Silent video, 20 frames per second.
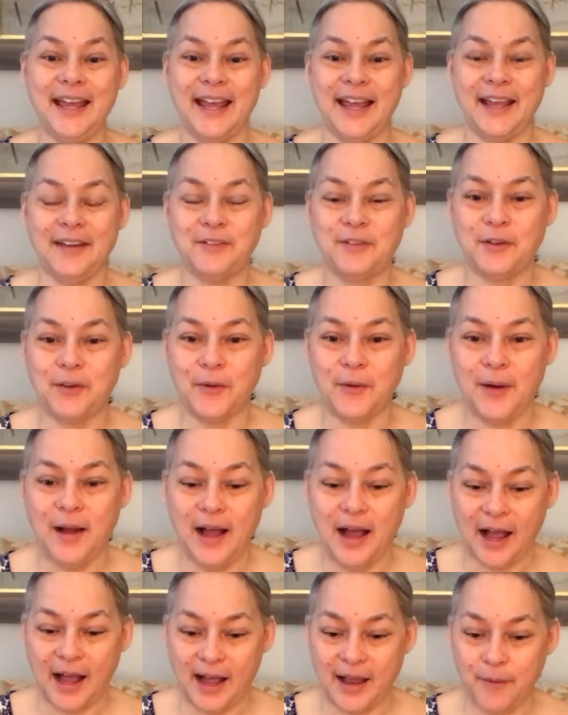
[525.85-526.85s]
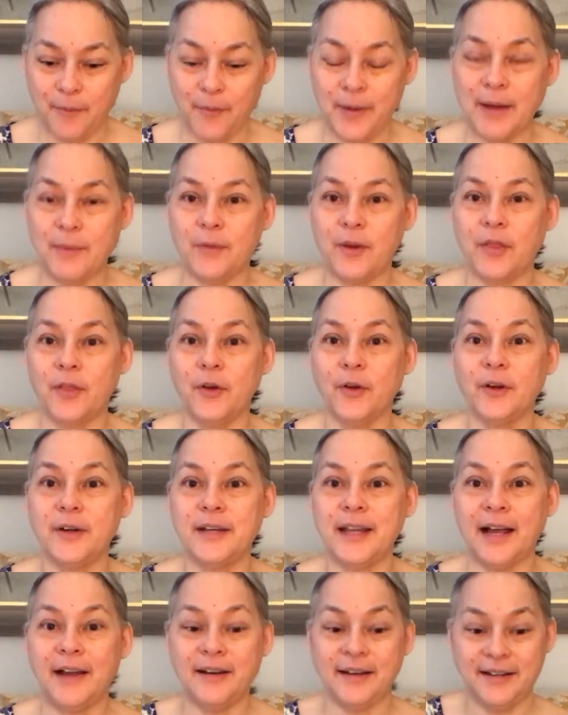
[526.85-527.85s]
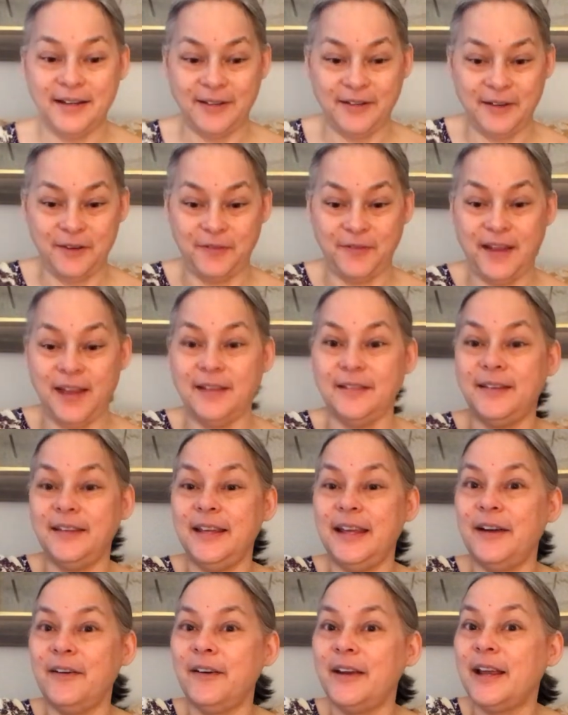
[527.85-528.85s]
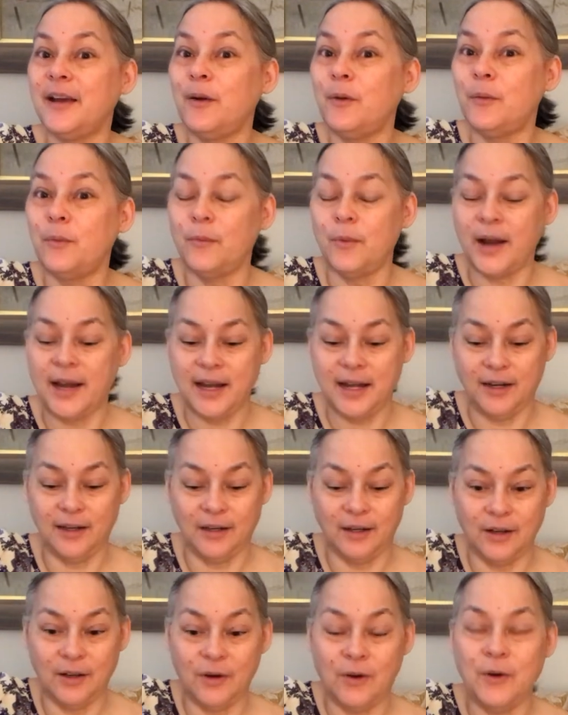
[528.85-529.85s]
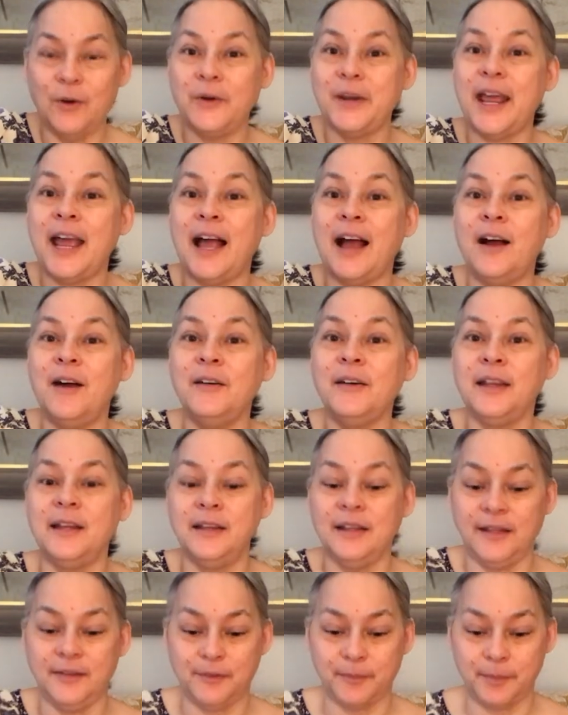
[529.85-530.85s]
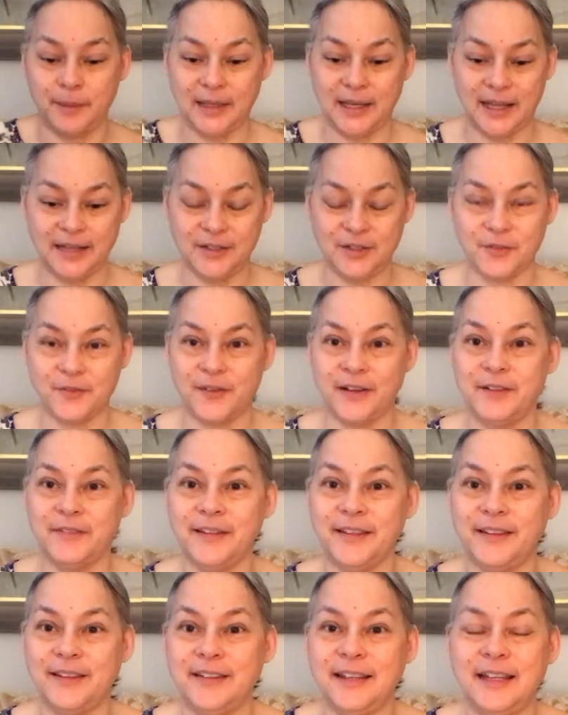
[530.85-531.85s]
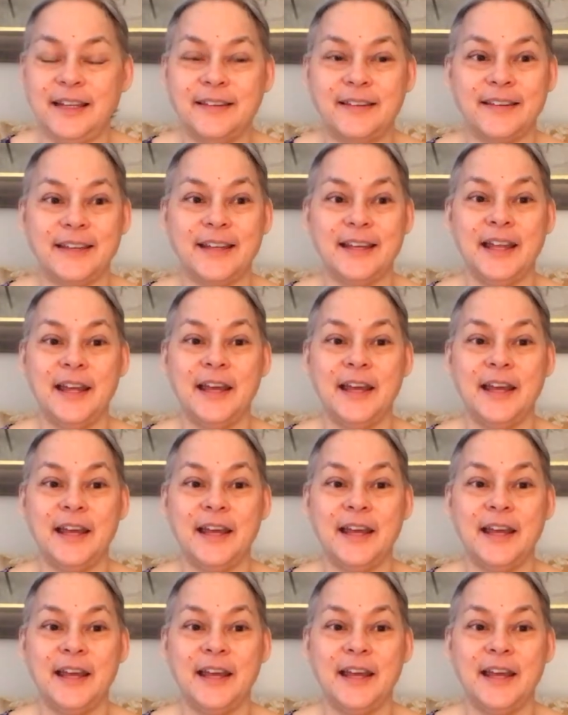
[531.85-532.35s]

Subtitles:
And so I went with her down into the fancy area, right low down in these plush velvet seats.